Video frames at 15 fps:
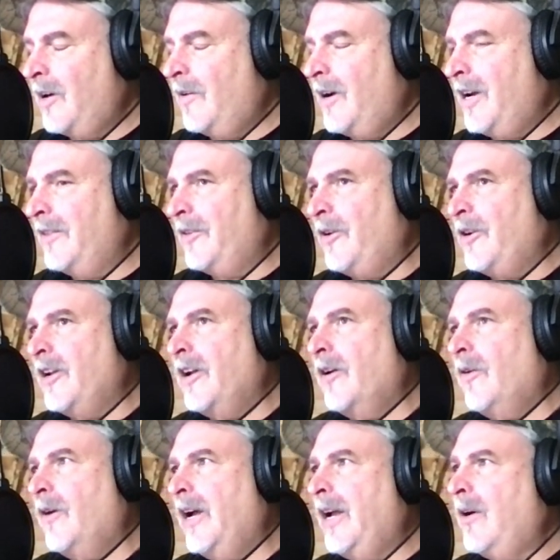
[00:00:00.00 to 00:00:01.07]
All right, there you
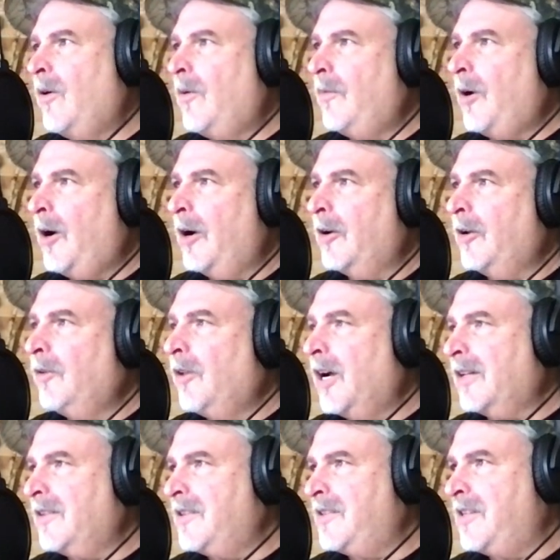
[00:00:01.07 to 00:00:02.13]
go. Hey, good
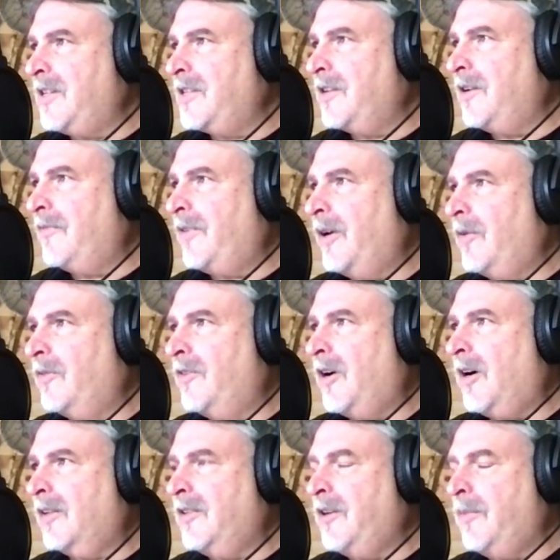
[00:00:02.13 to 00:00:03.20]
luck this season if I don't
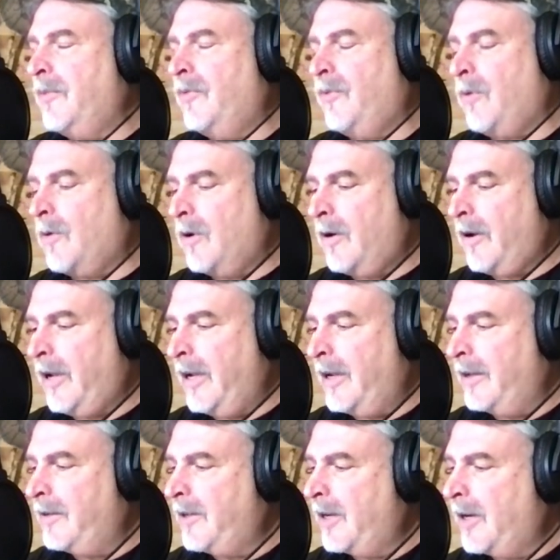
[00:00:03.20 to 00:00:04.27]
talk to you before.
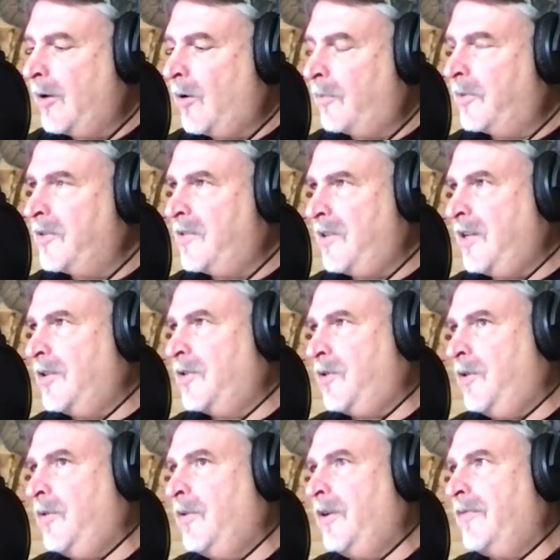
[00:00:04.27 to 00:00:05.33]
And hope to see you
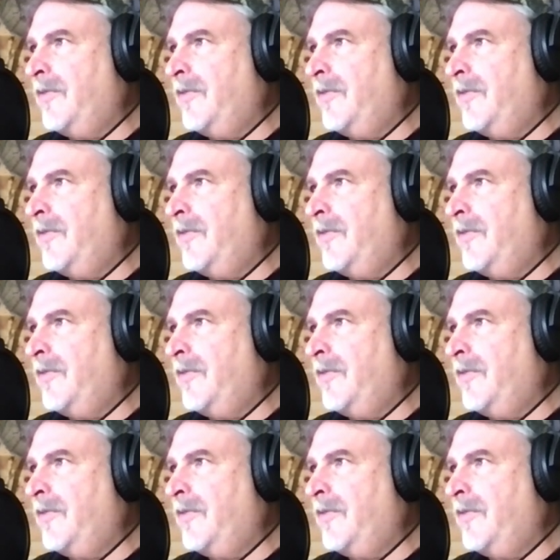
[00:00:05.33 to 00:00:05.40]
soon.